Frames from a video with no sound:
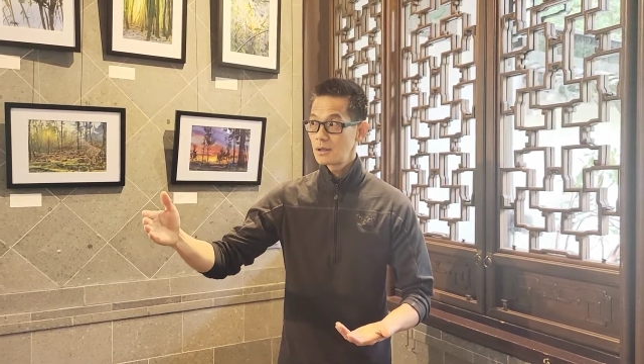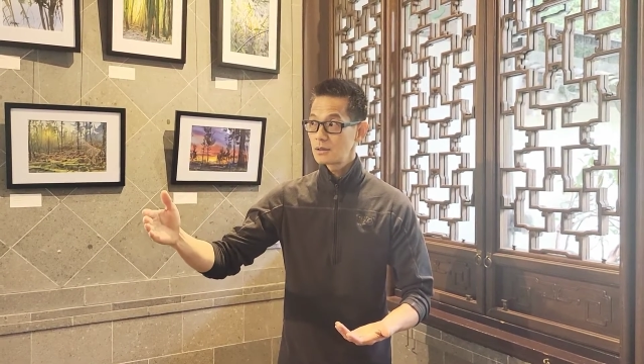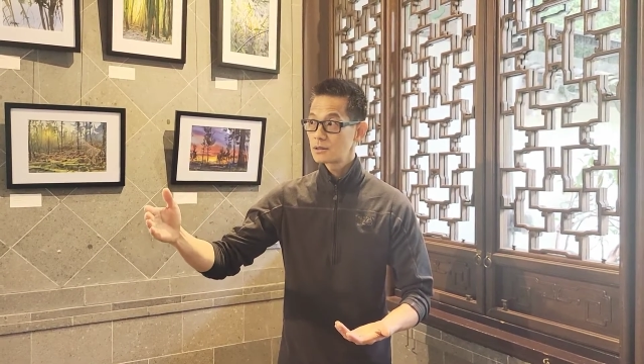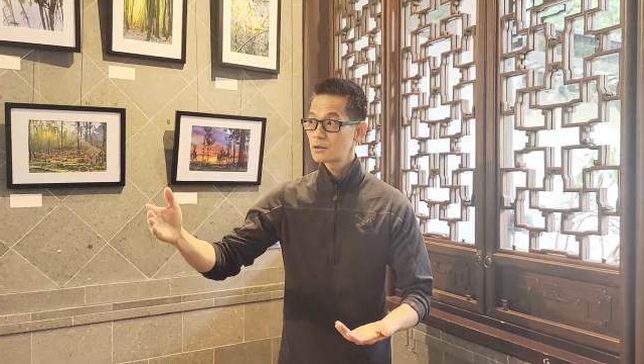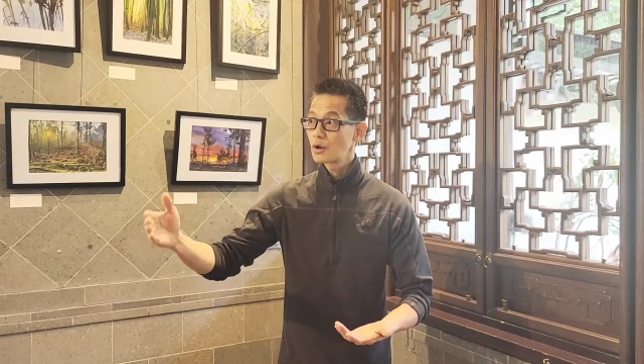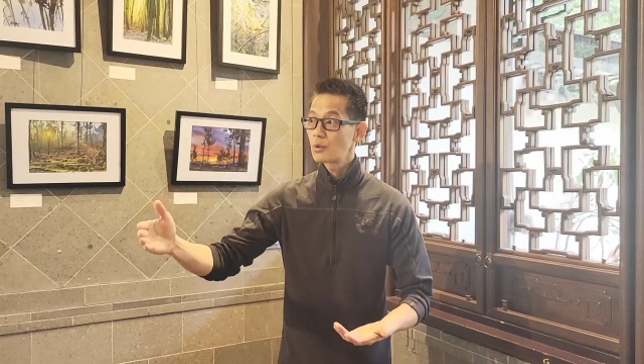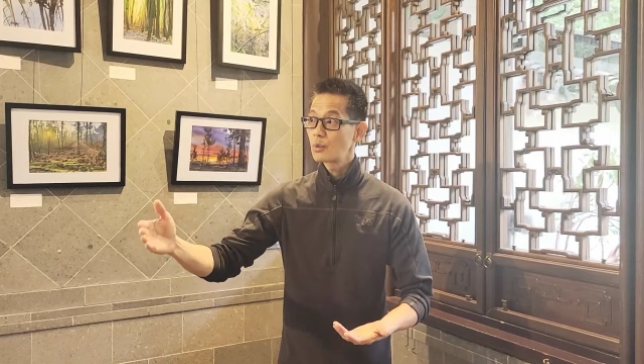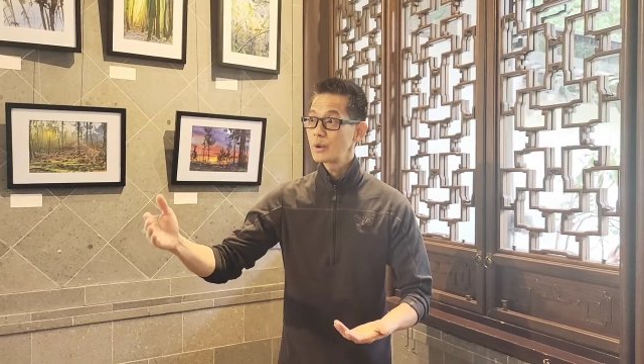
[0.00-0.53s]

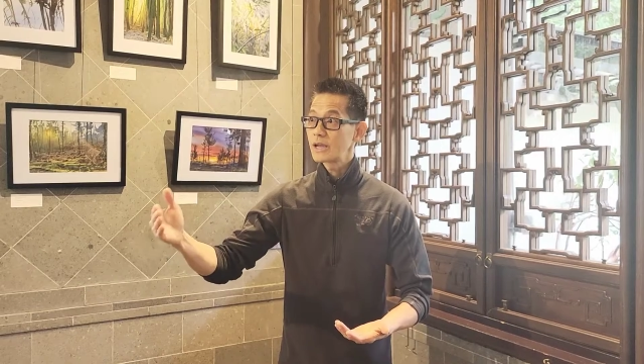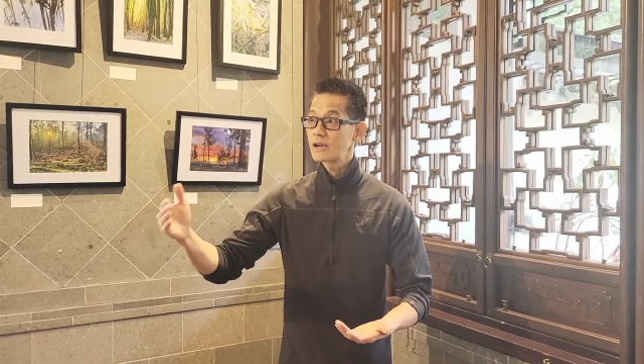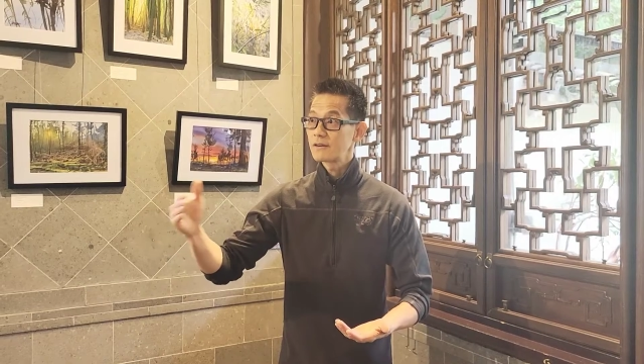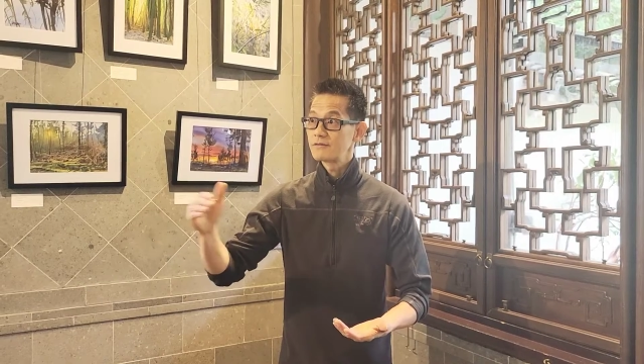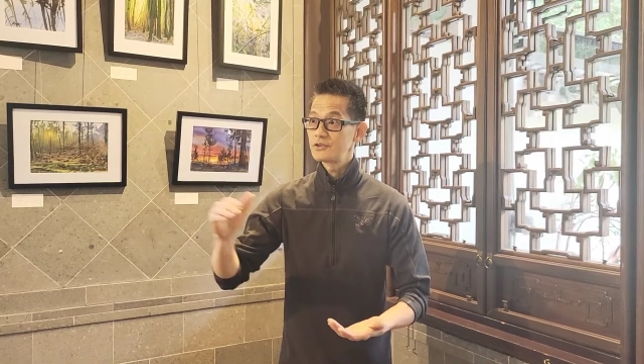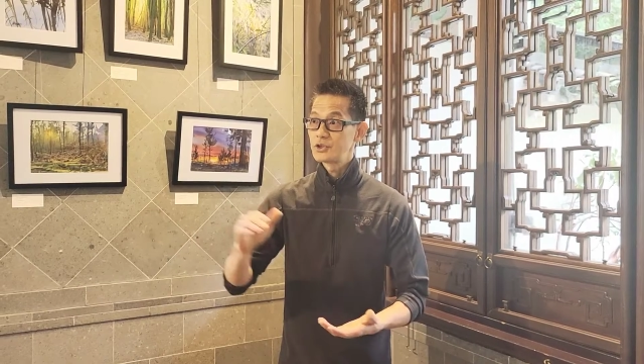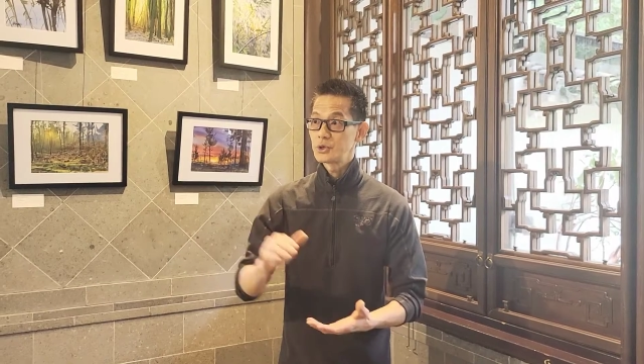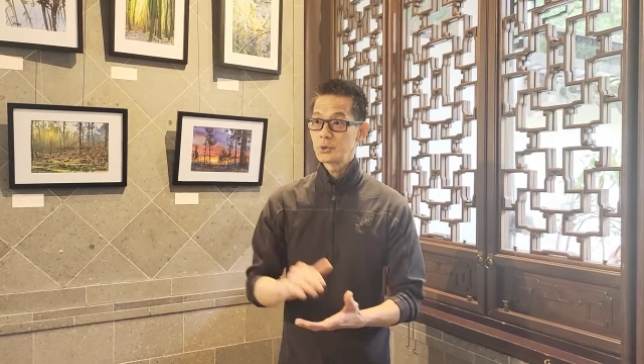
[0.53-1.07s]
third week
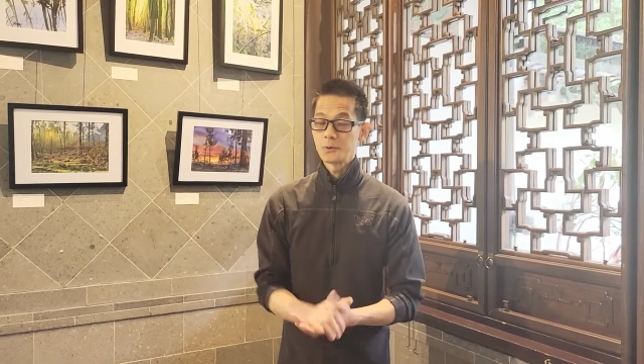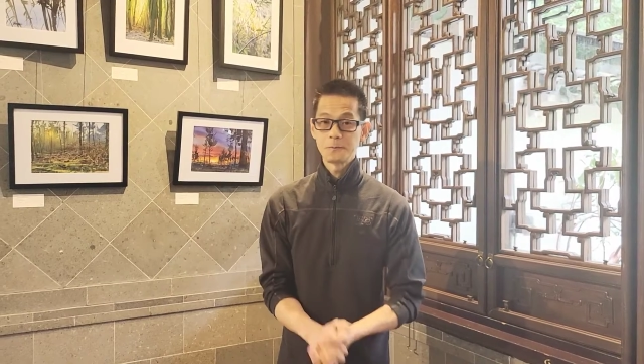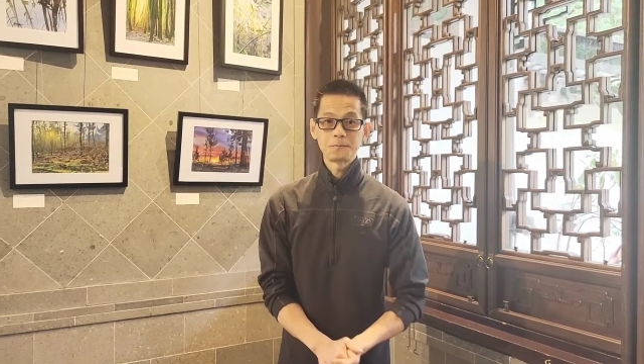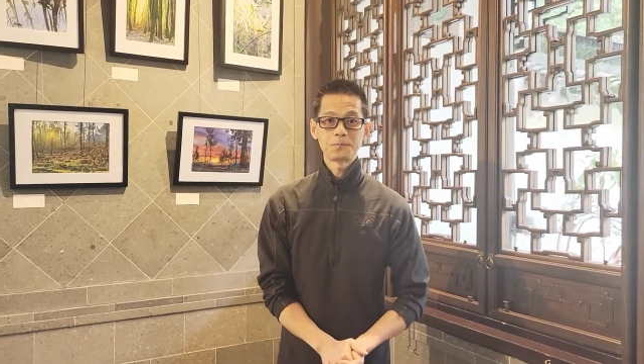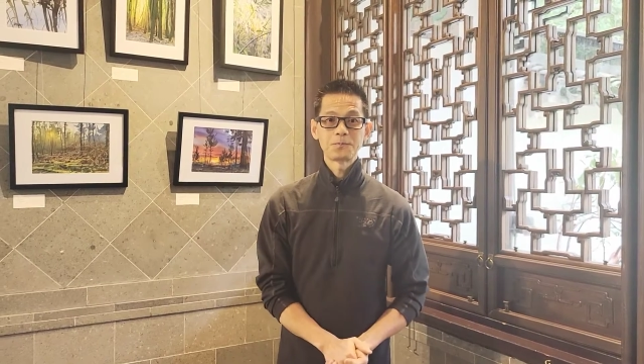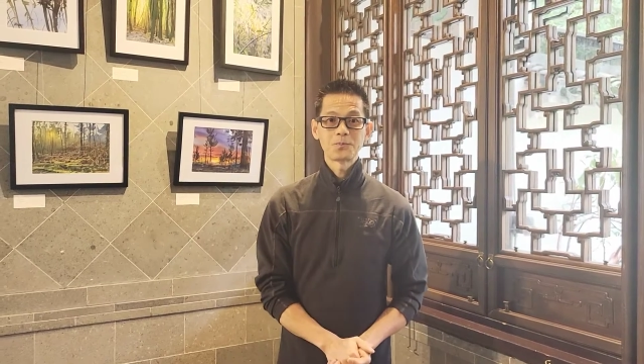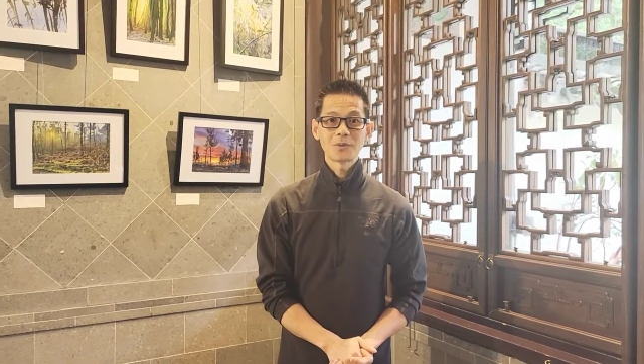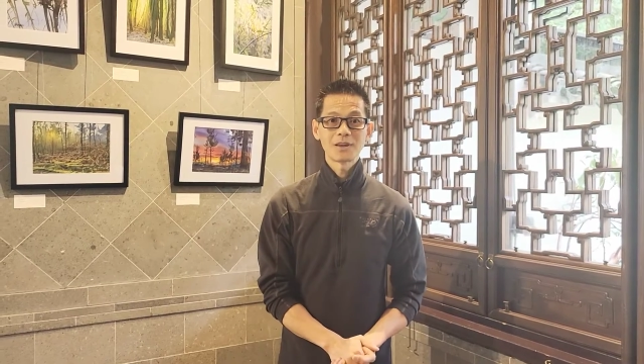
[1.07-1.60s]
of June.
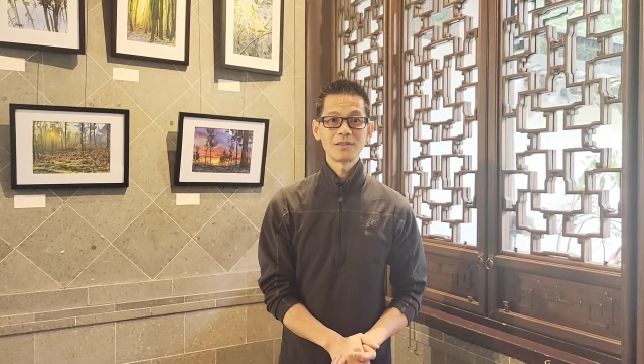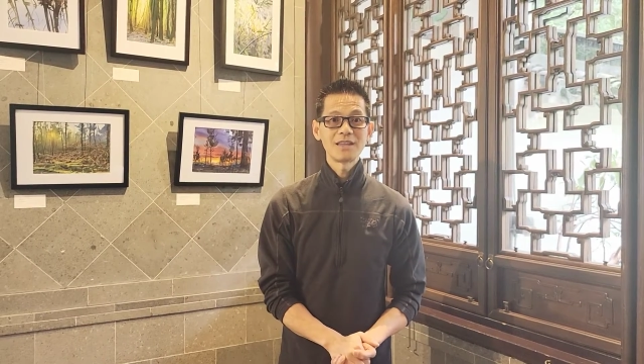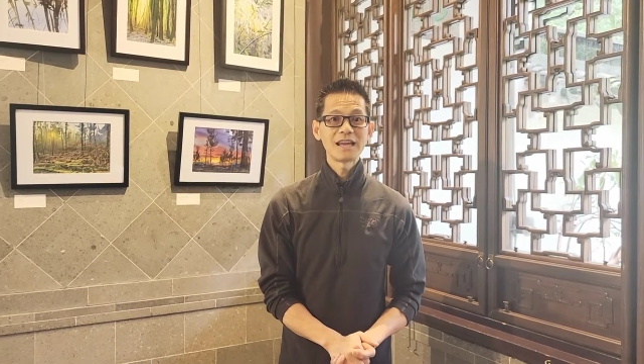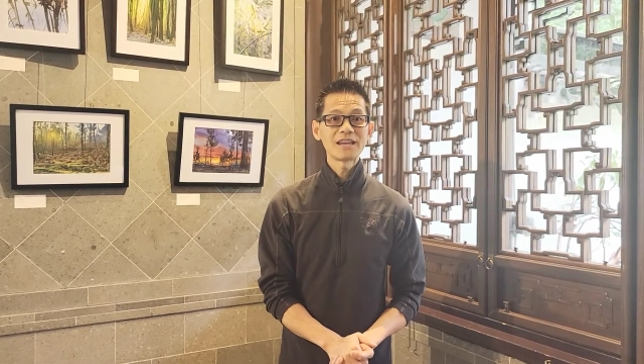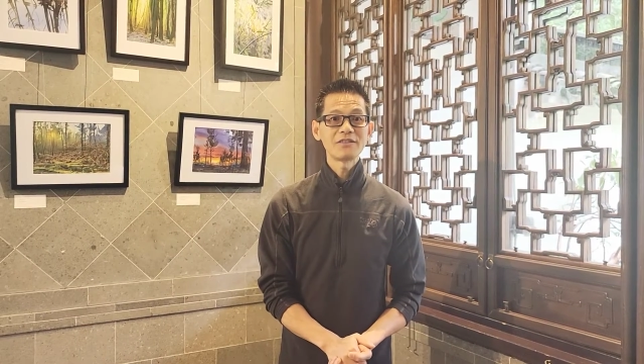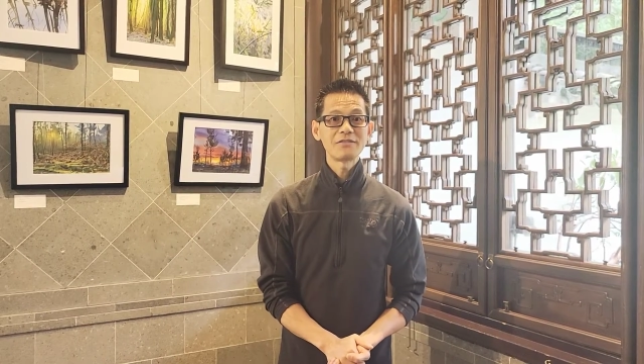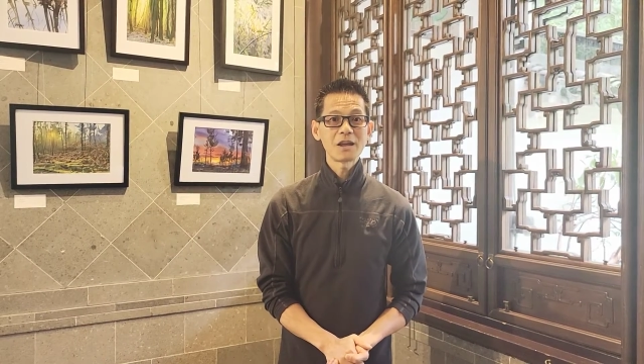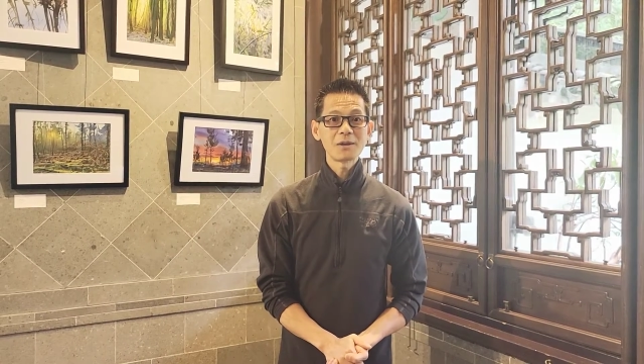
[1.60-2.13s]

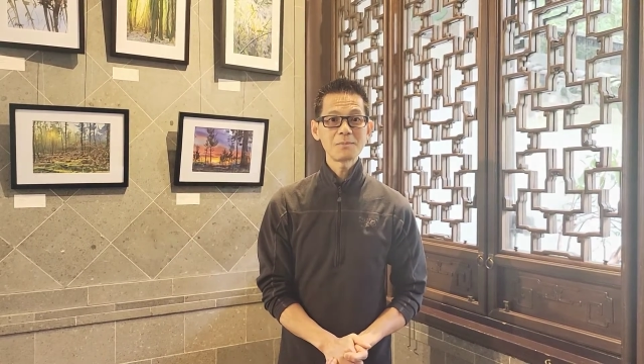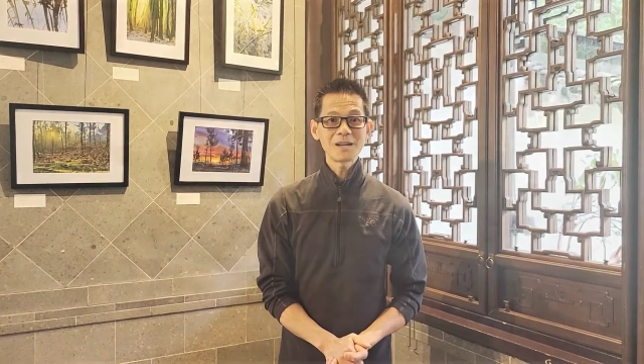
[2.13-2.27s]
Thank you very